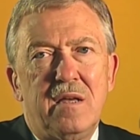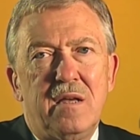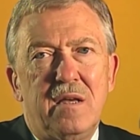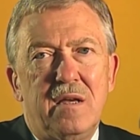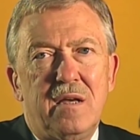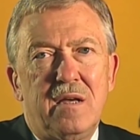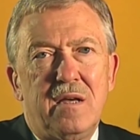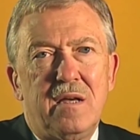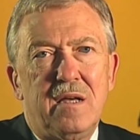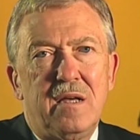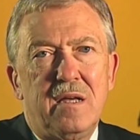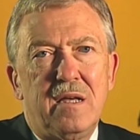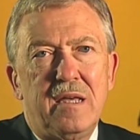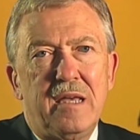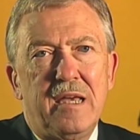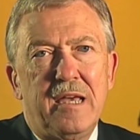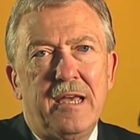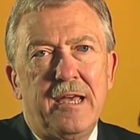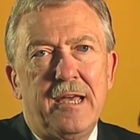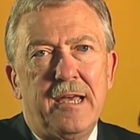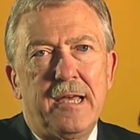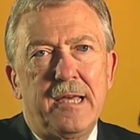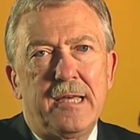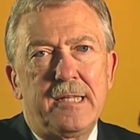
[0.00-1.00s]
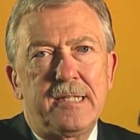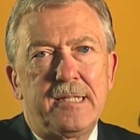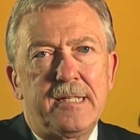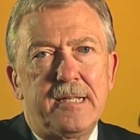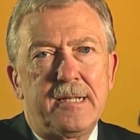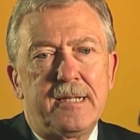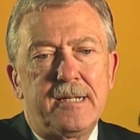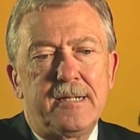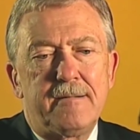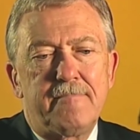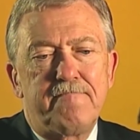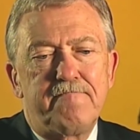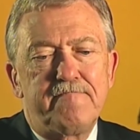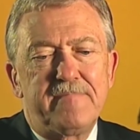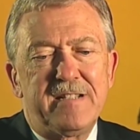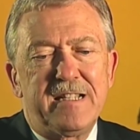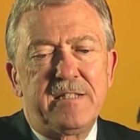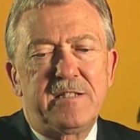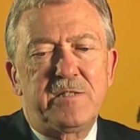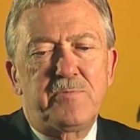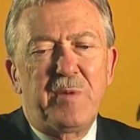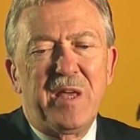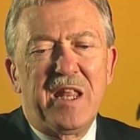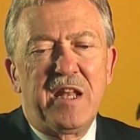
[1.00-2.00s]
and
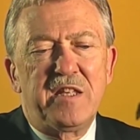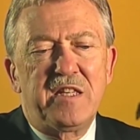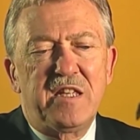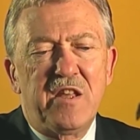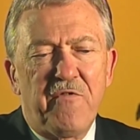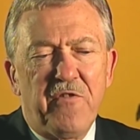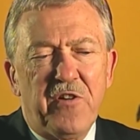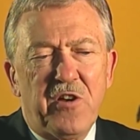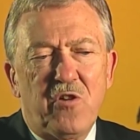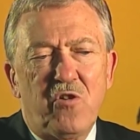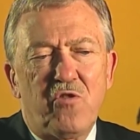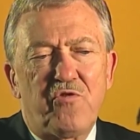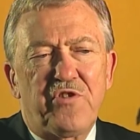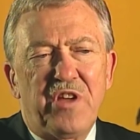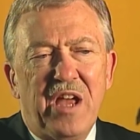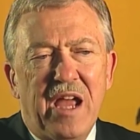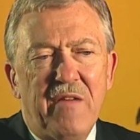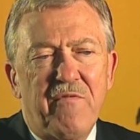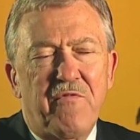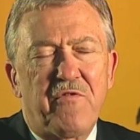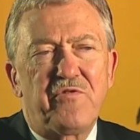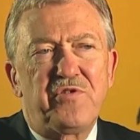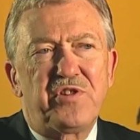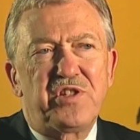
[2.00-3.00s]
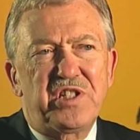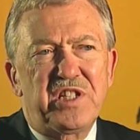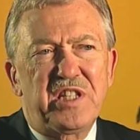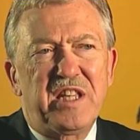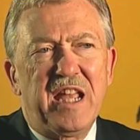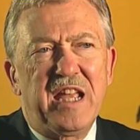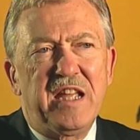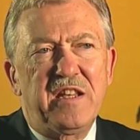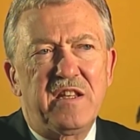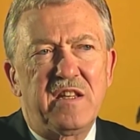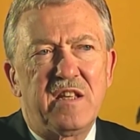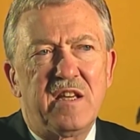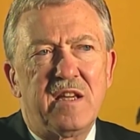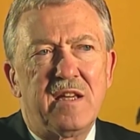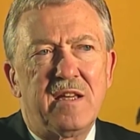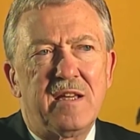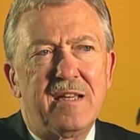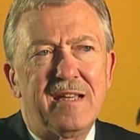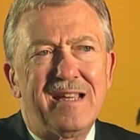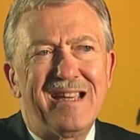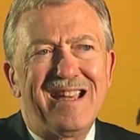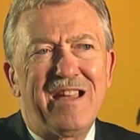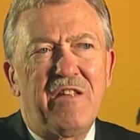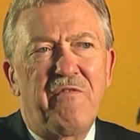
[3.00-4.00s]
it's been a difficult time for the state
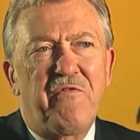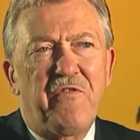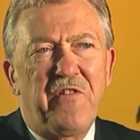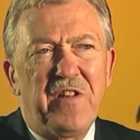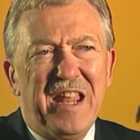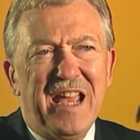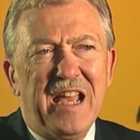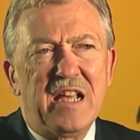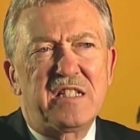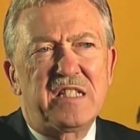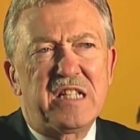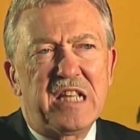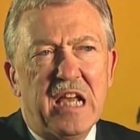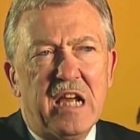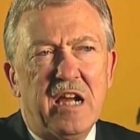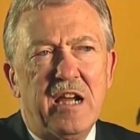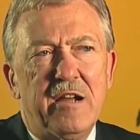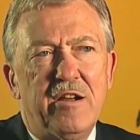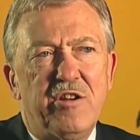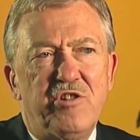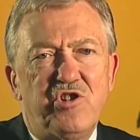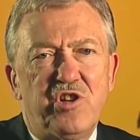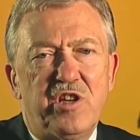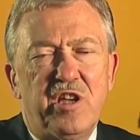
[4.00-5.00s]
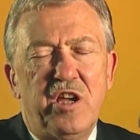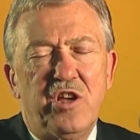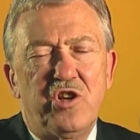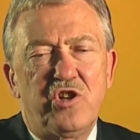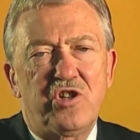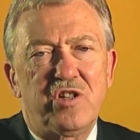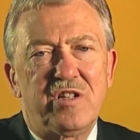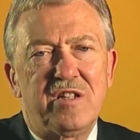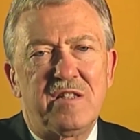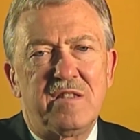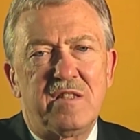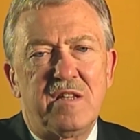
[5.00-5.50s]
in financing higher education.